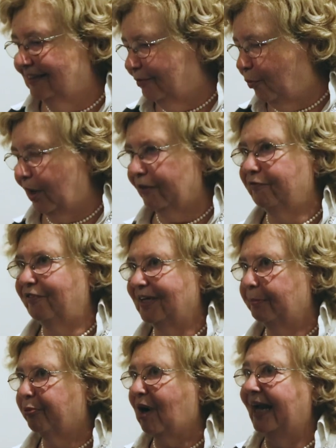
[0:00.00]
one of
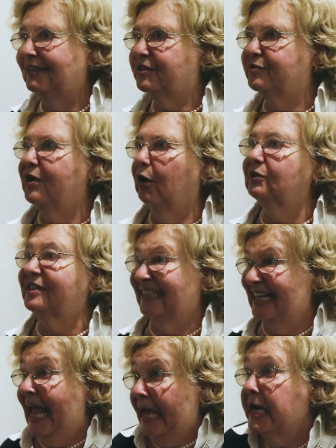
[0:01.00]
Brad's notes
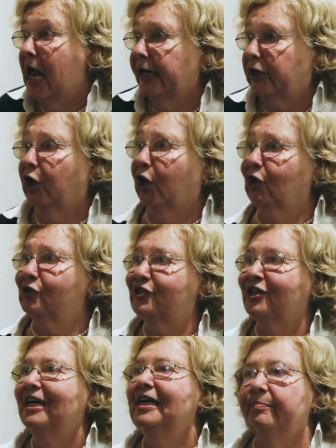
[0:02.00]
and not
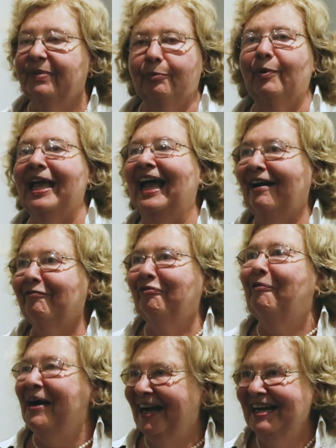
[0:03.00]
curse, but we have
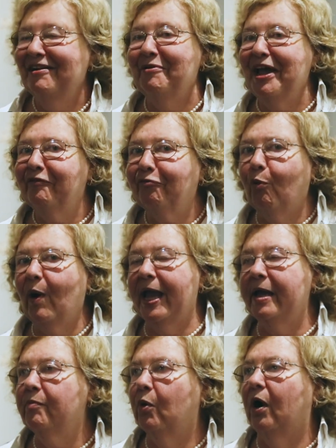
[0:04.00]

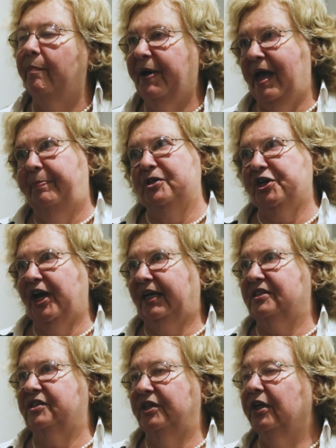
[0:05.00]
way more paper
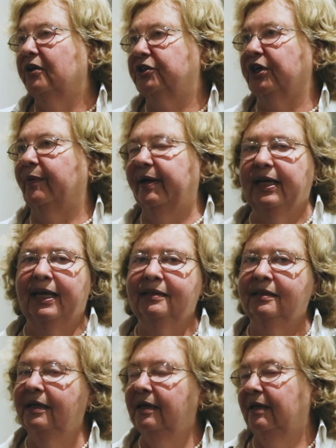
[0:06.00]
checks than you do. And
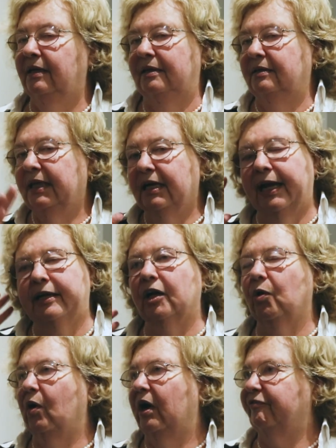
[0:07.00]
you know, I could
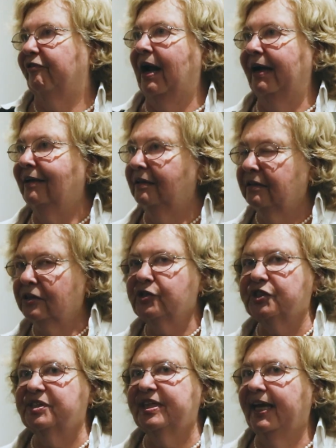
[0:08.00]
go on for. I
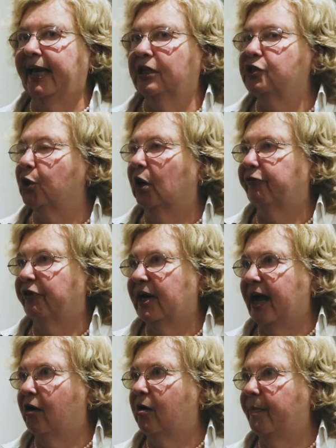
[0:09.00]
used to say I can talk for an
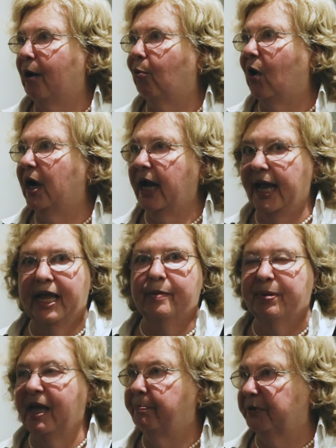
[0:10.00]
hour about why I hate
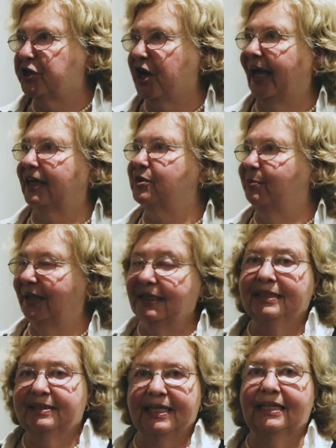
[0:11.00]
paper checks, but
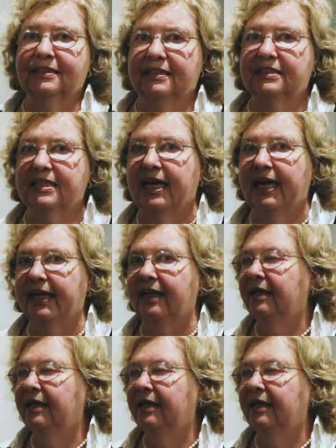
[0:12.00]
at the end of the day,